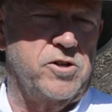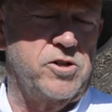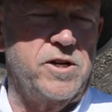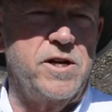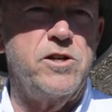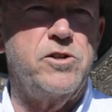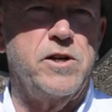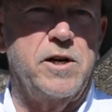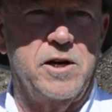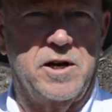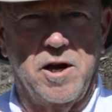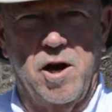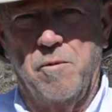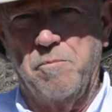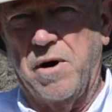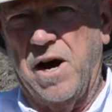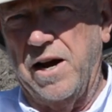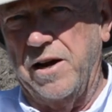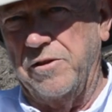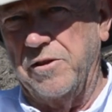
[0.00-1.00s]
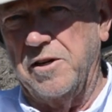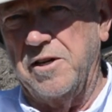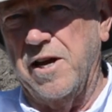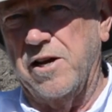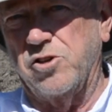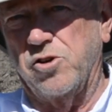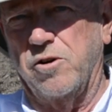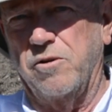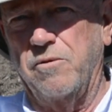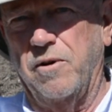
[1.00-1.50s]
and it's easy to come by in the
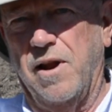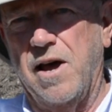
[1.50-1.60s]
desert.